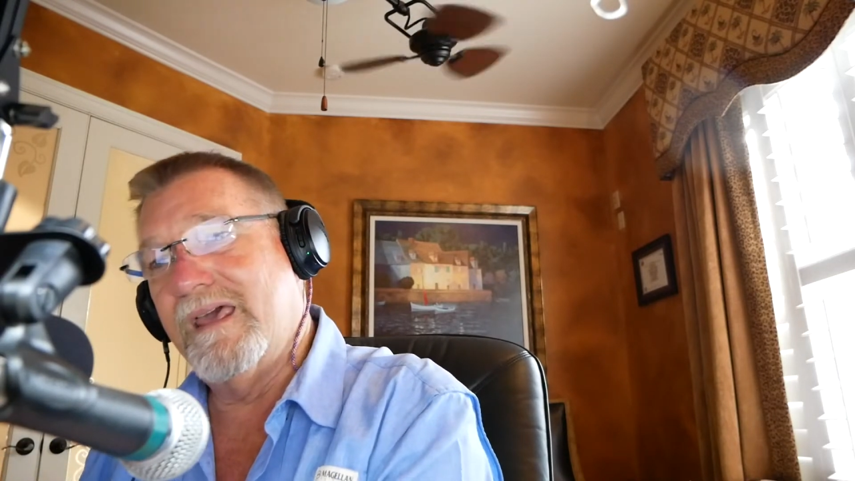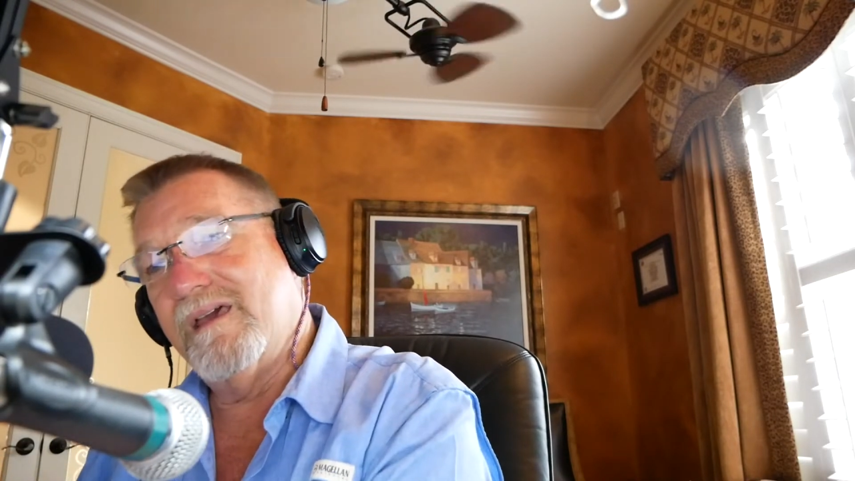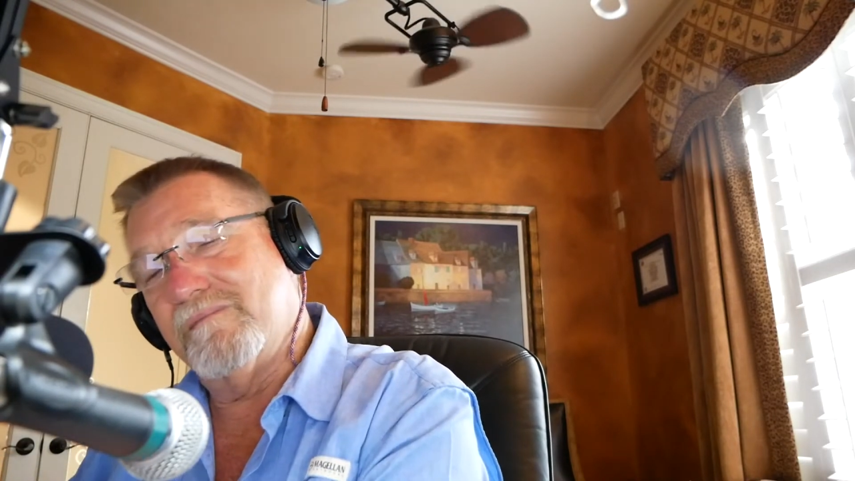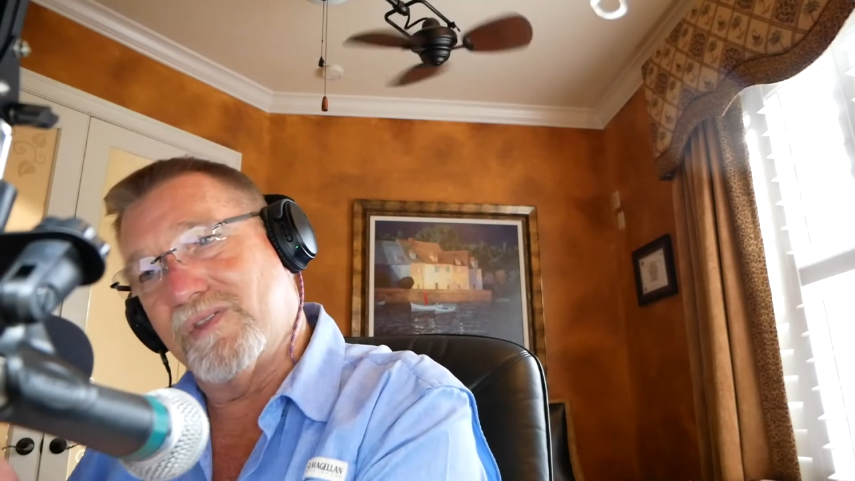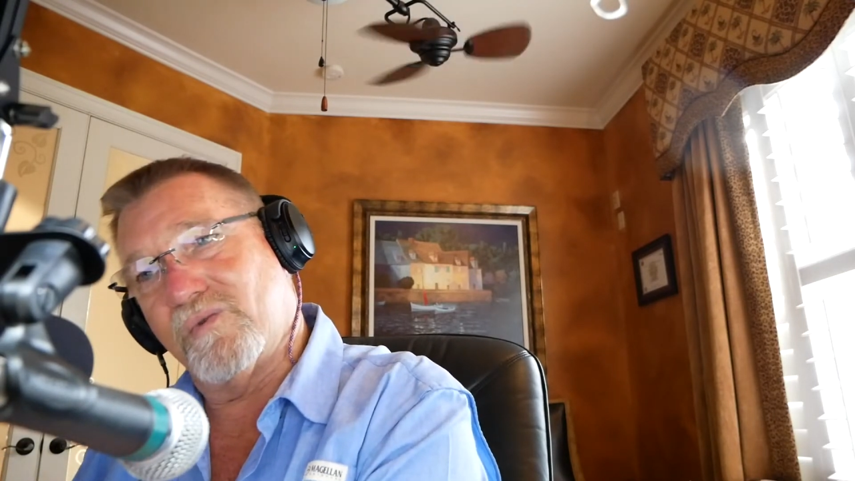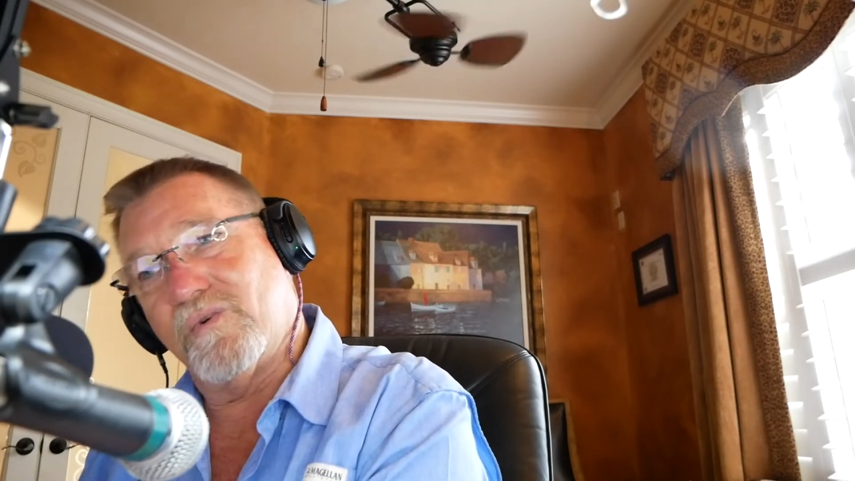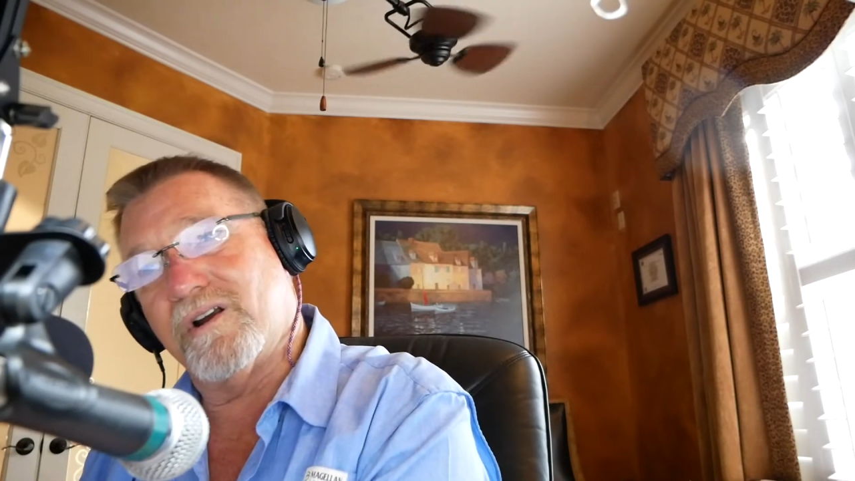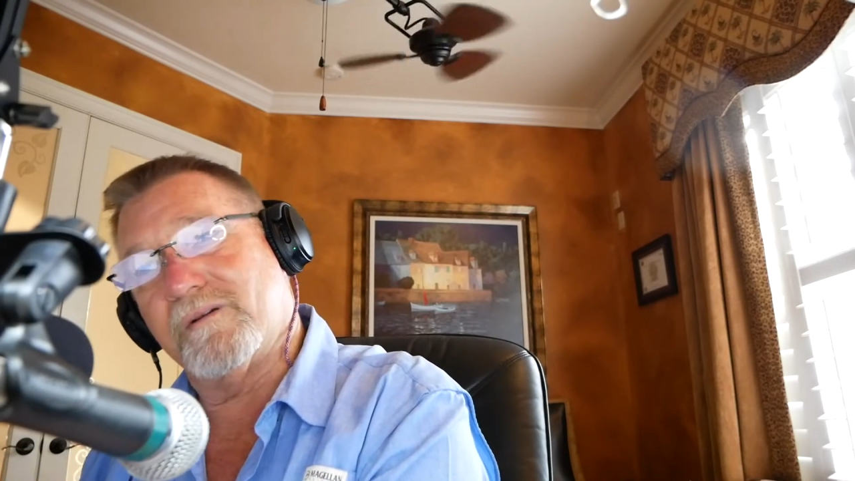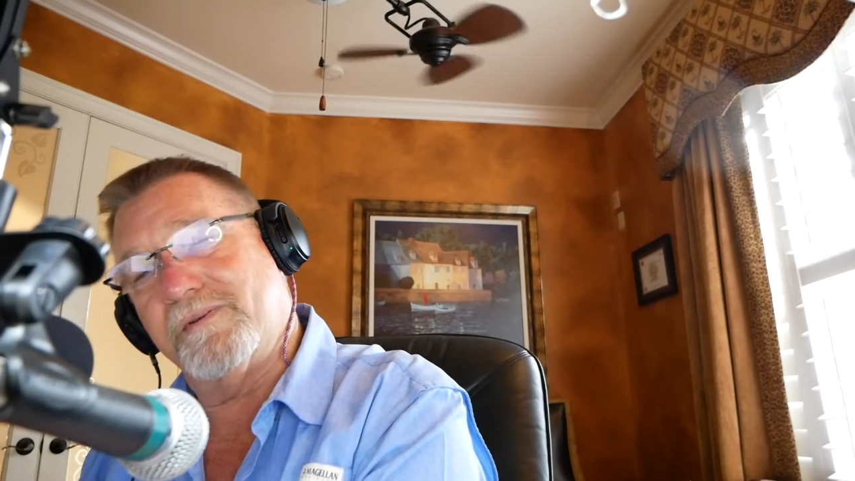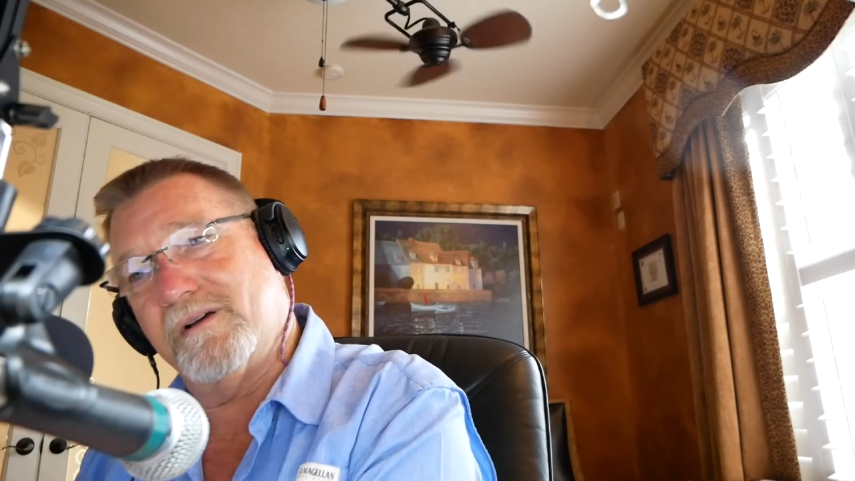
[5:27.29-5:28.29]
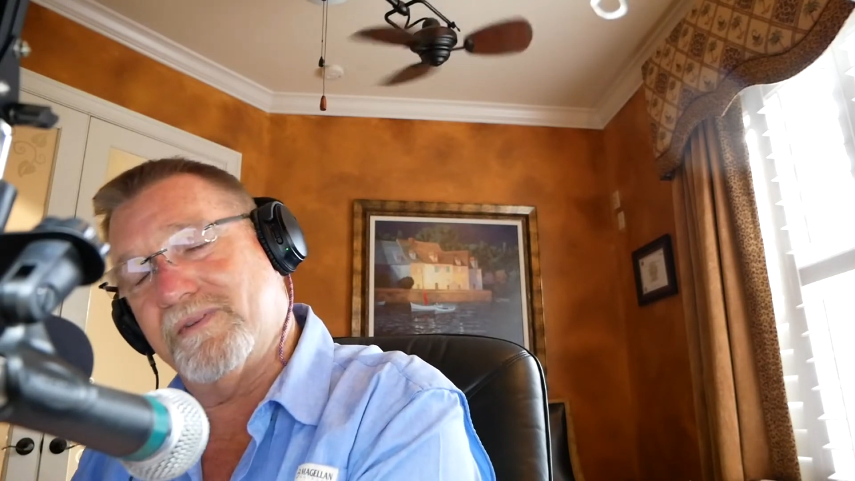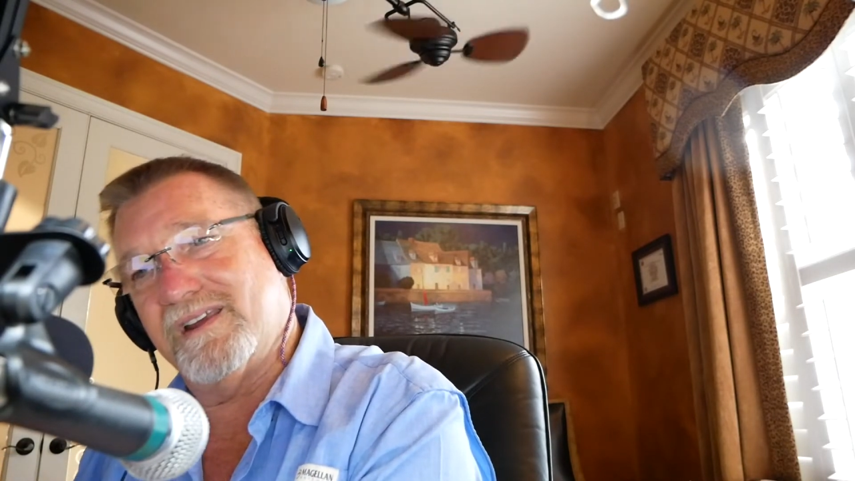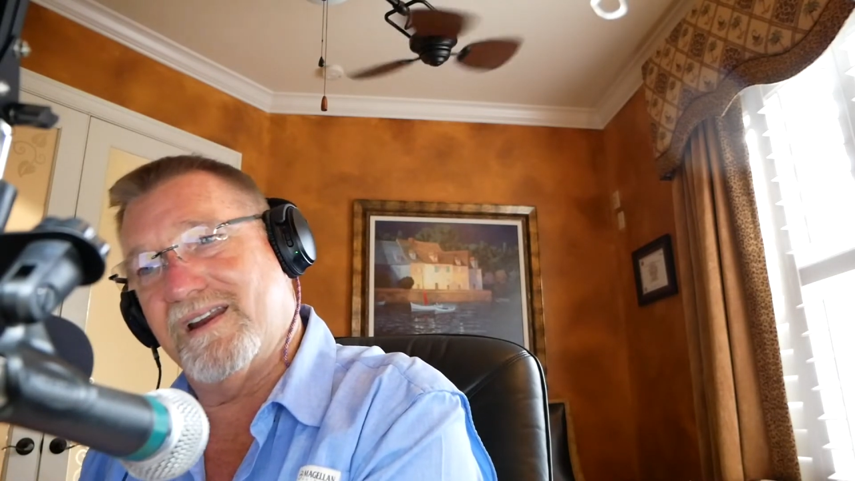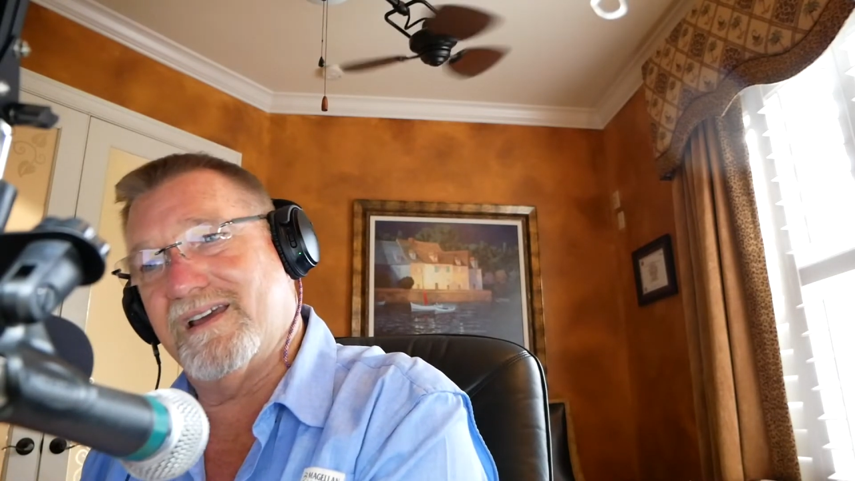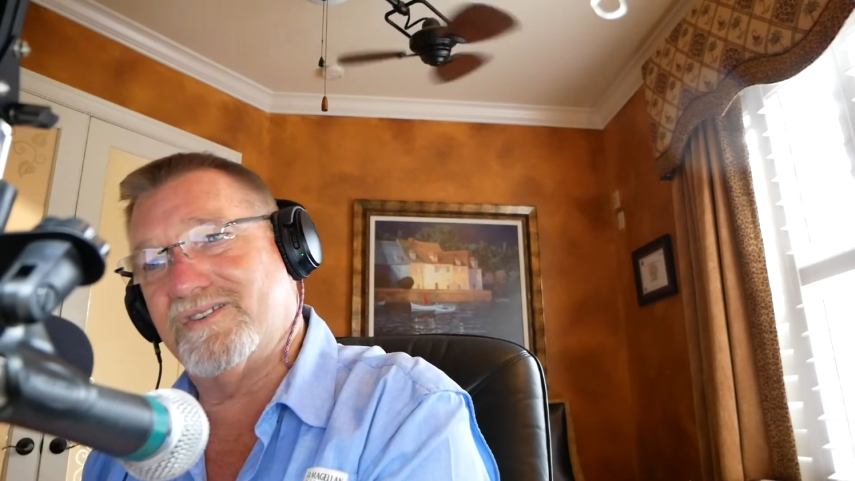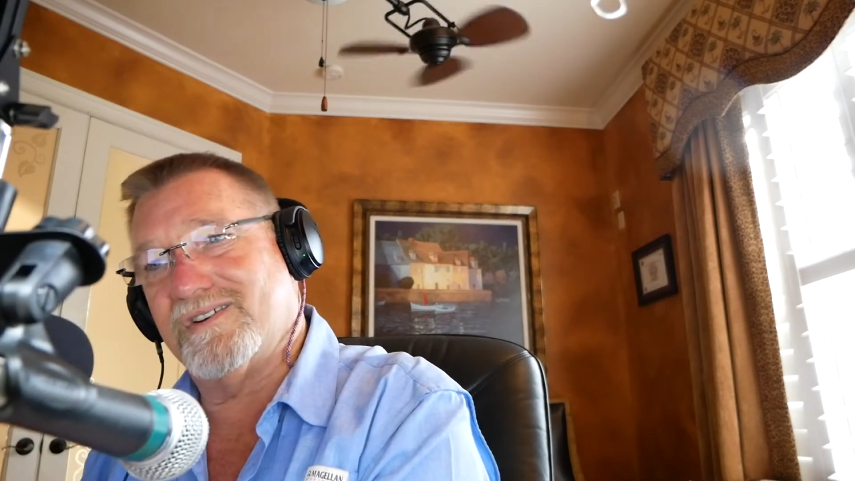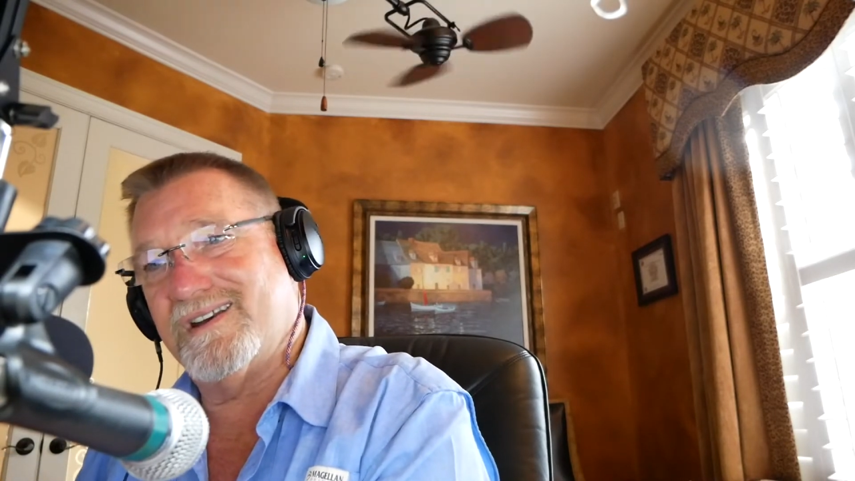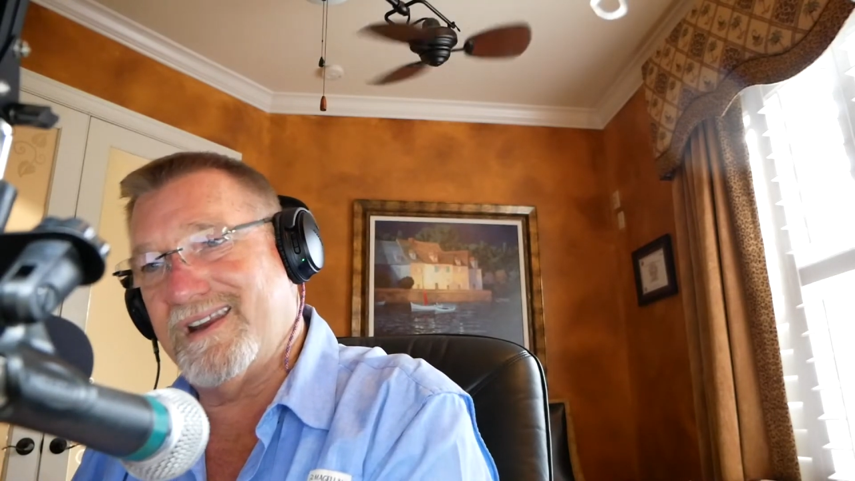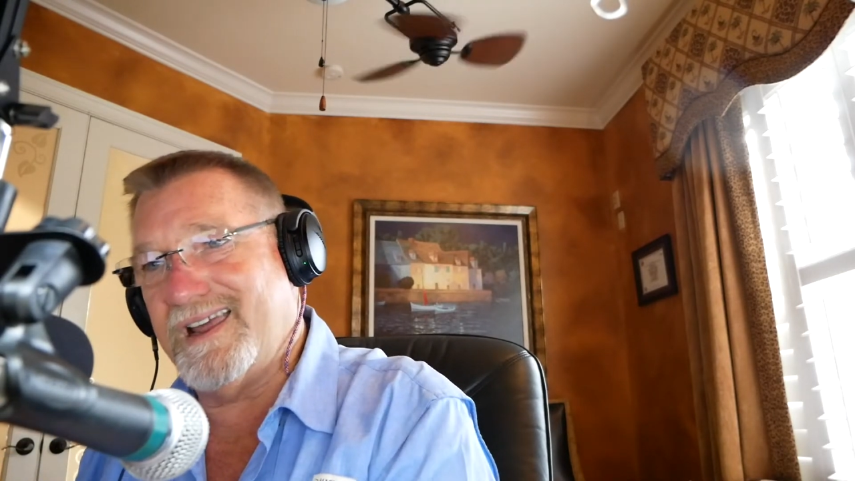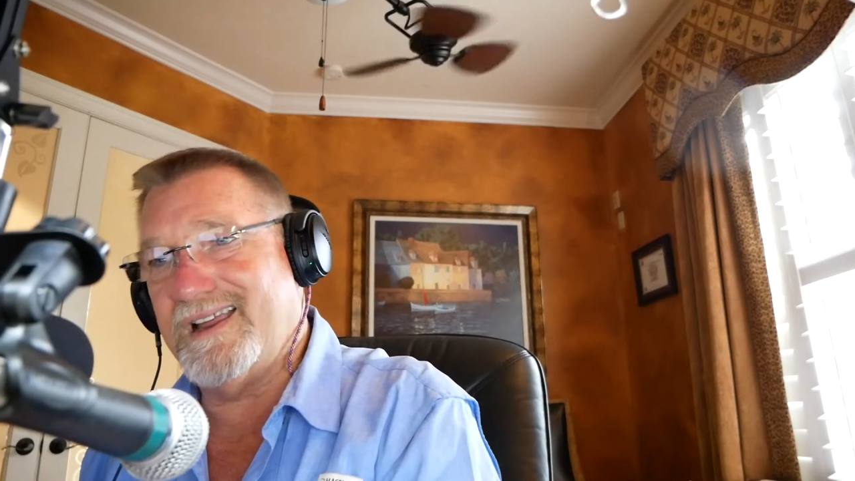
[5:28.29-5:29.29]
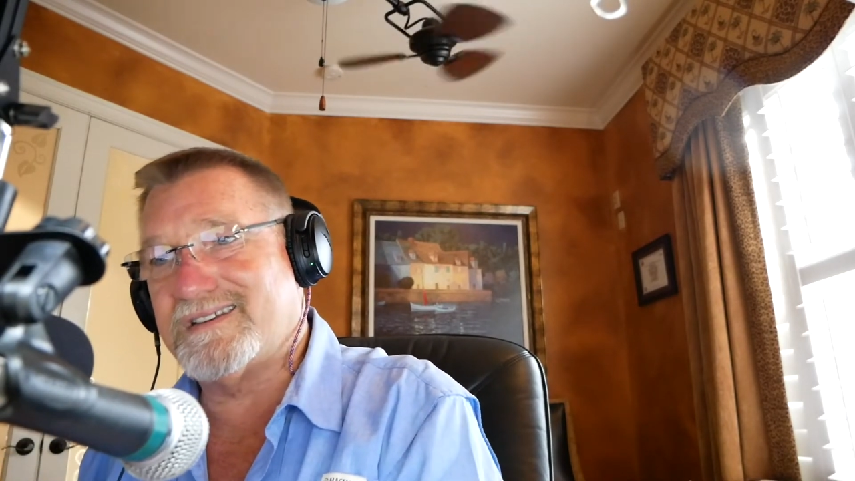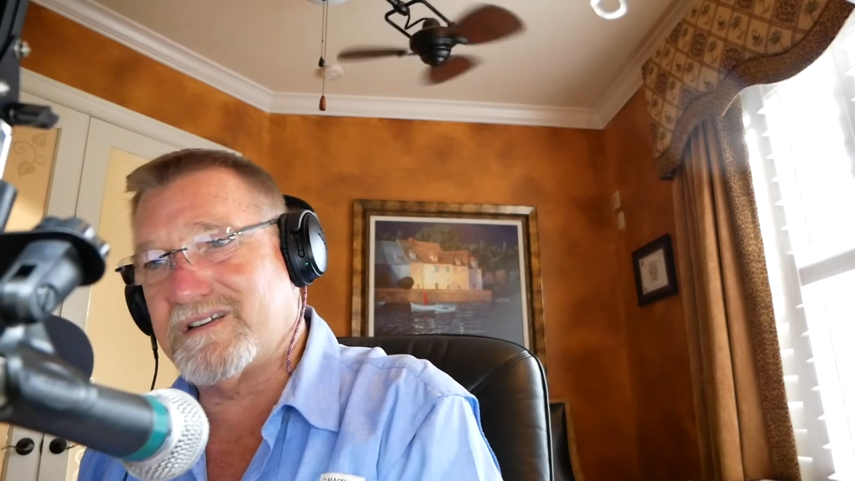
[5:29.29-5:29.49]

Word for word: But the water pump in that engine needs